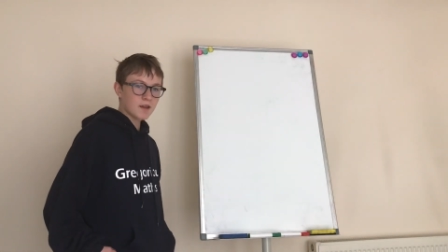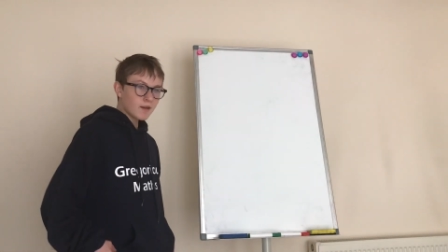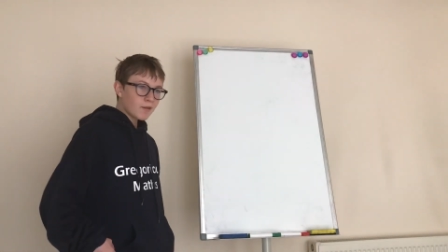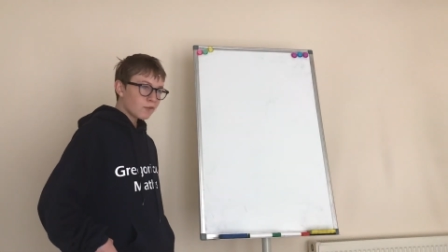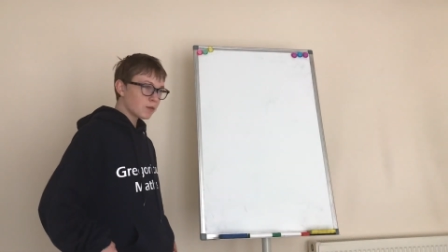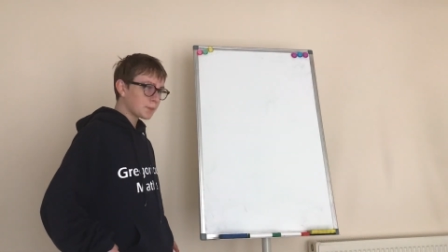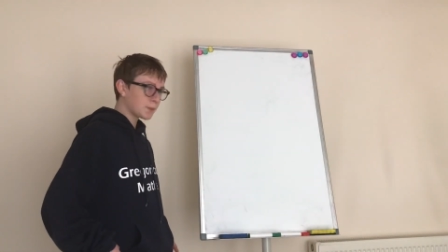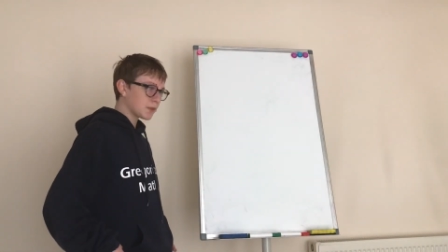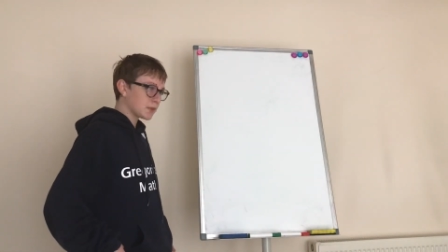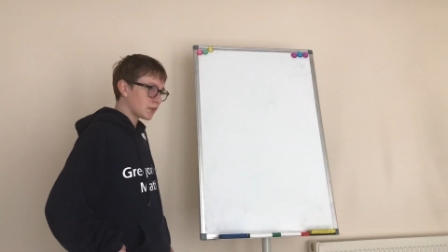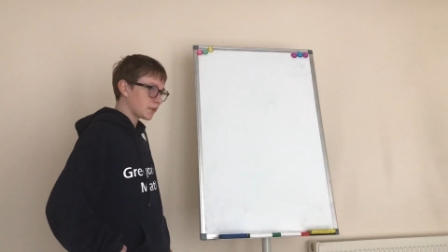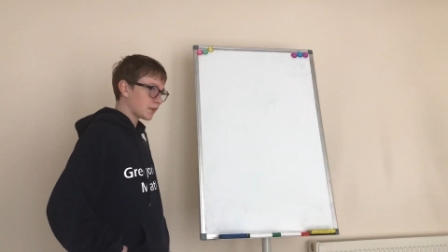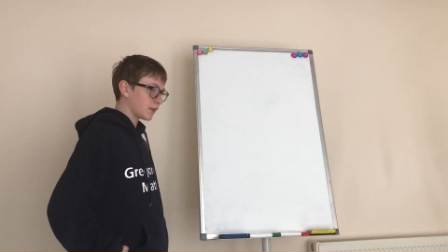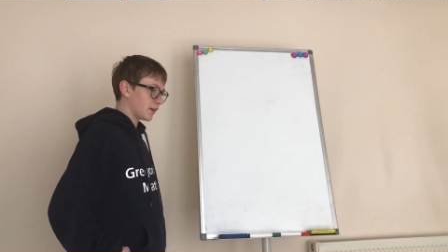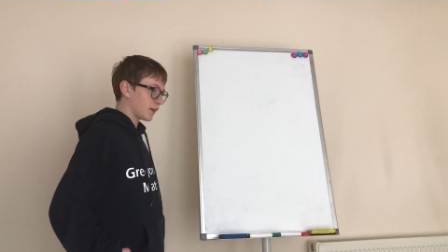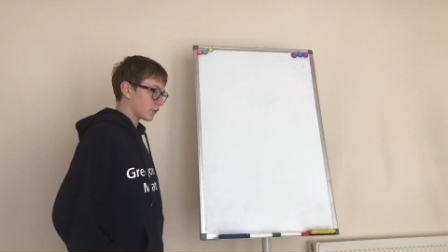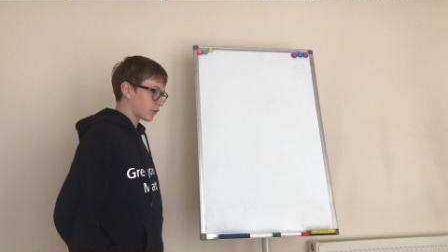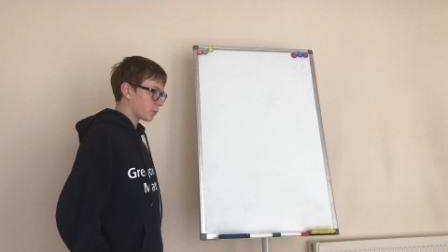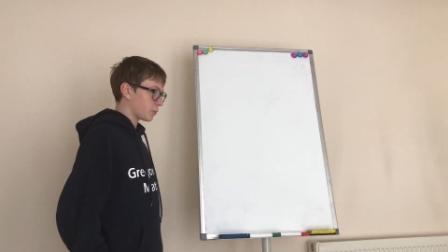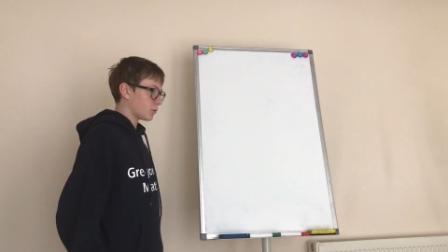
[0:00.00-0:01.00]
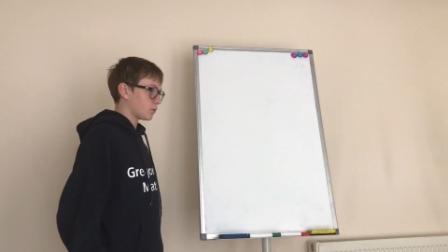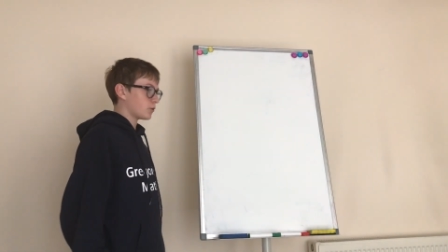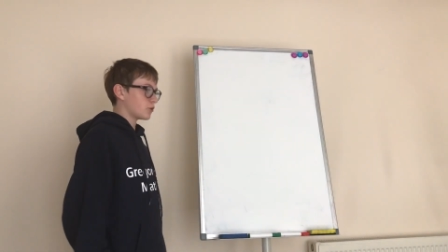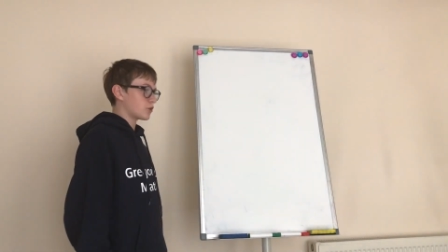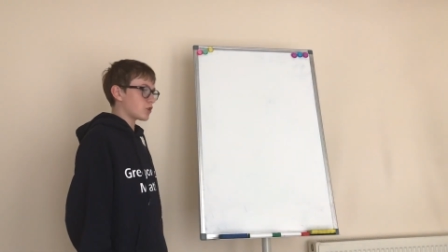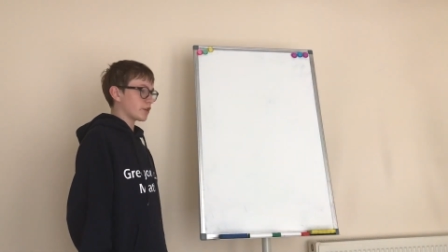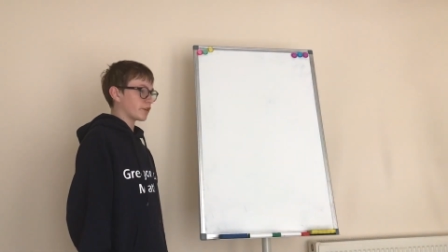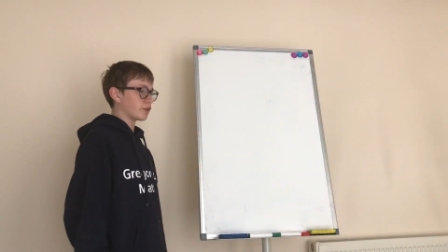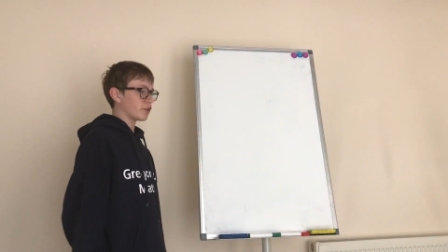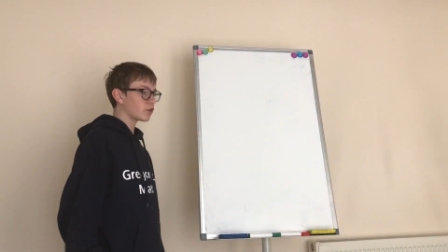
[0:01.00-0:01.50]
we'll be looking at
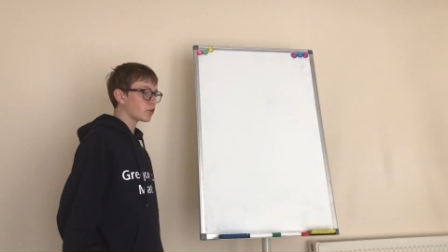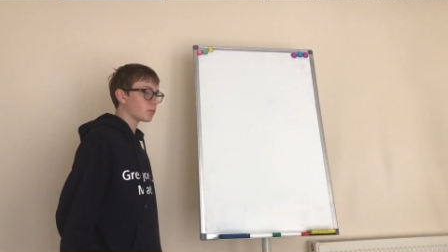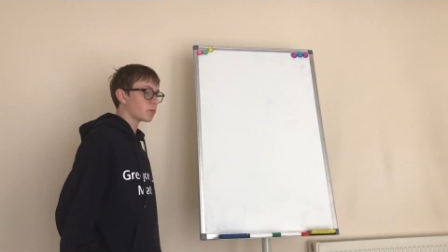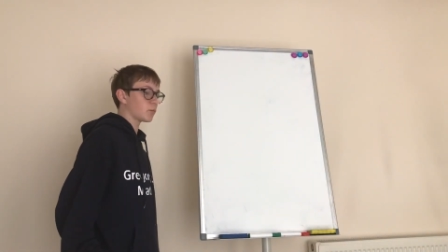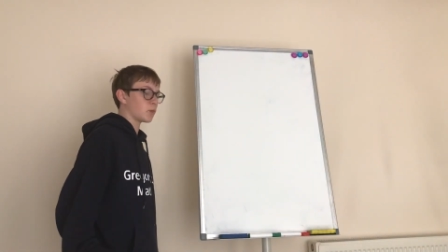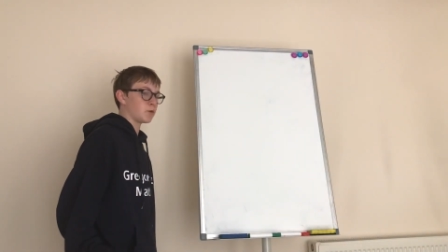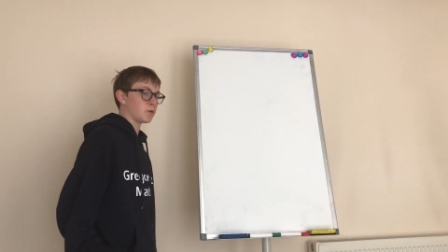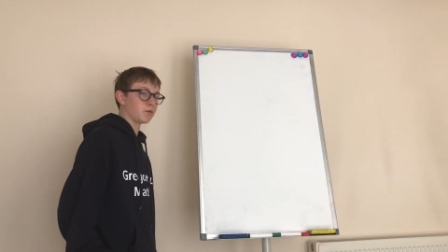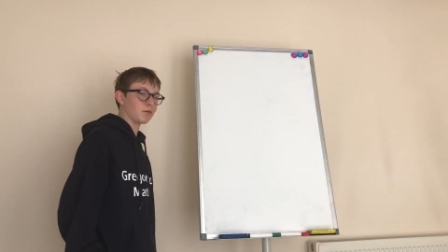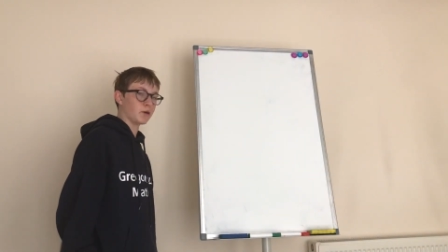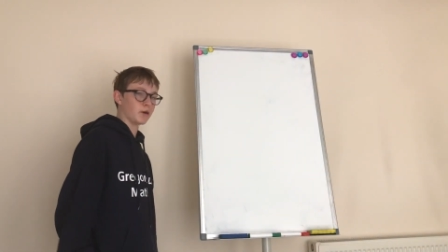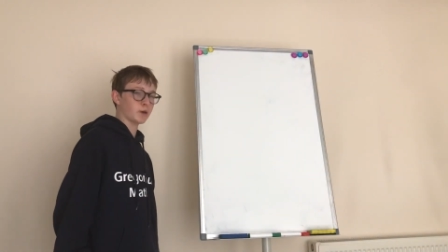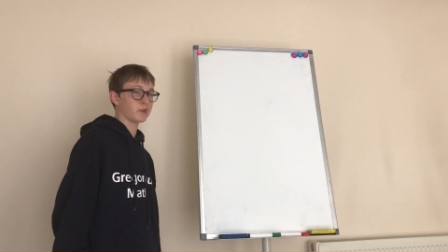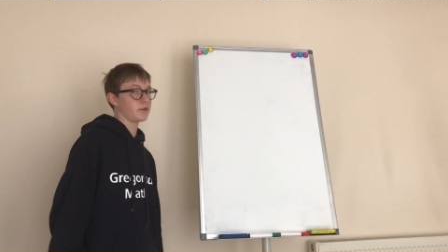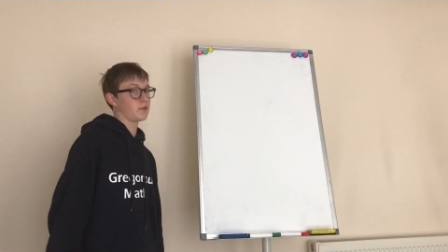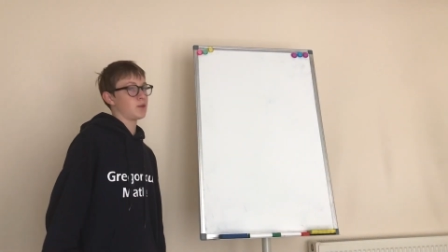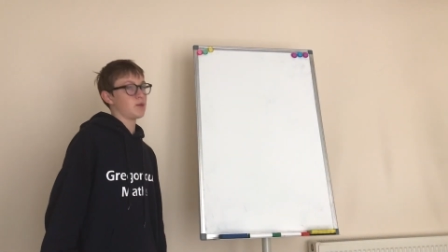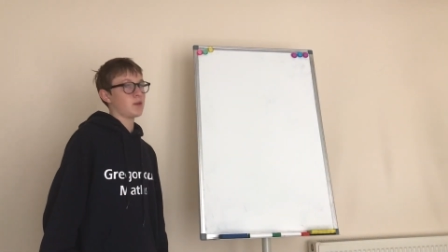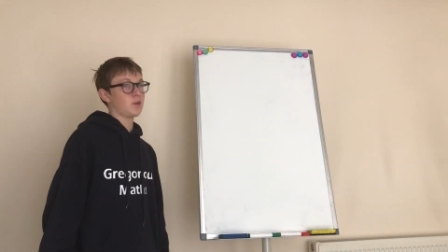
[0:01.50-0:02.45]
topology 2.1,